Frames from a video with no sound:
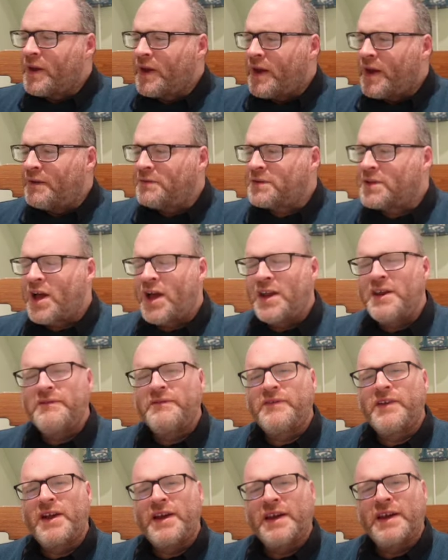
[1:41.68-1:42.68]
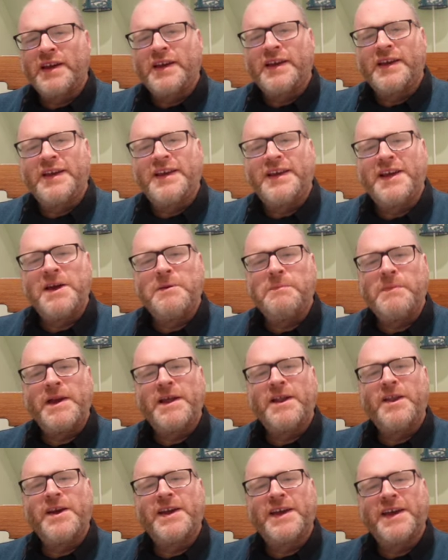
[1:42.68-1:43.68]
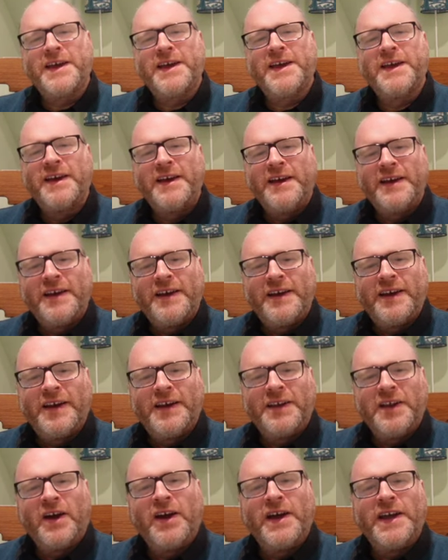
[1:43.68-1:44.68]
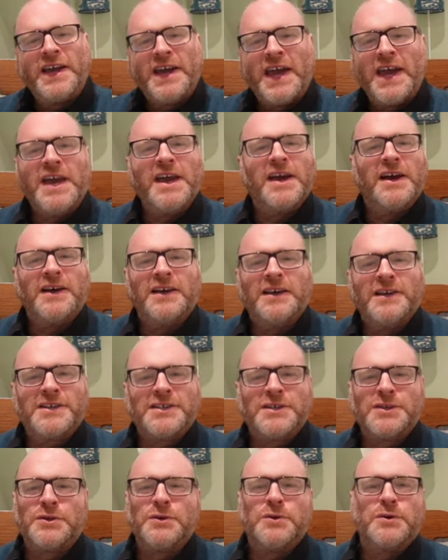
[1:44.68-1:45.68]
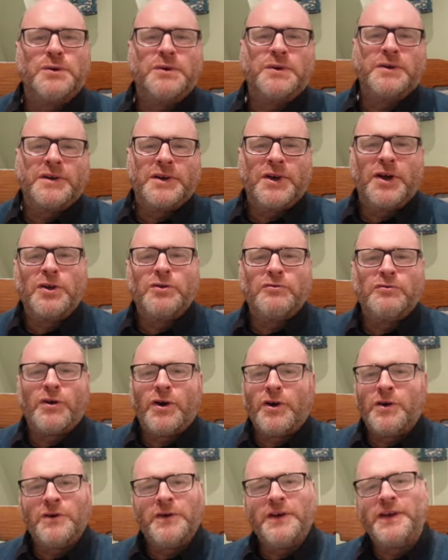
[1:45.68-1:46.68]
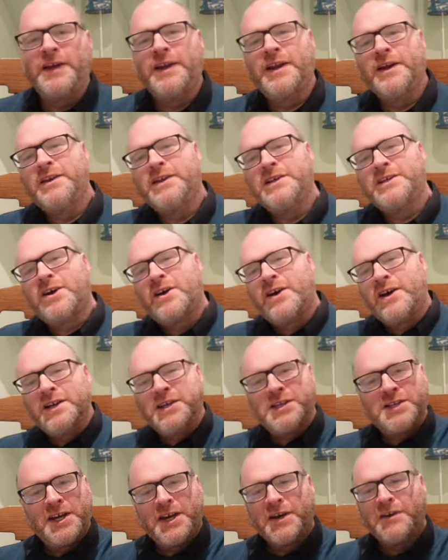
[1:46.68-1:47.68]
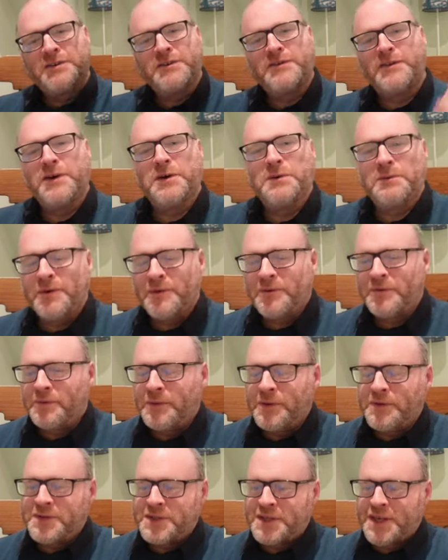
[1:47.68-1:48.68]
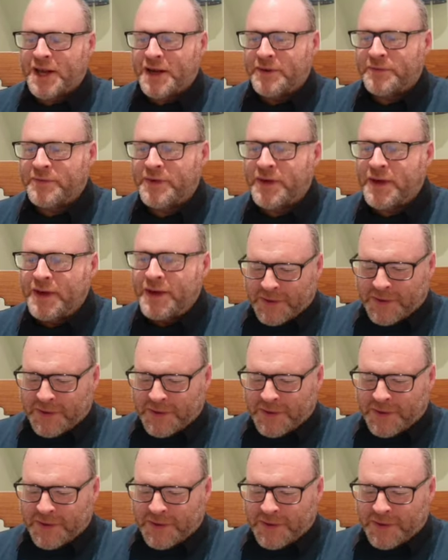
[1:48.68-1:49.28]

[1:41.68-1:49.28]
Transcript: It was kind of like a bit like an IKEA store gone wrong, these high shelves filled with stuff.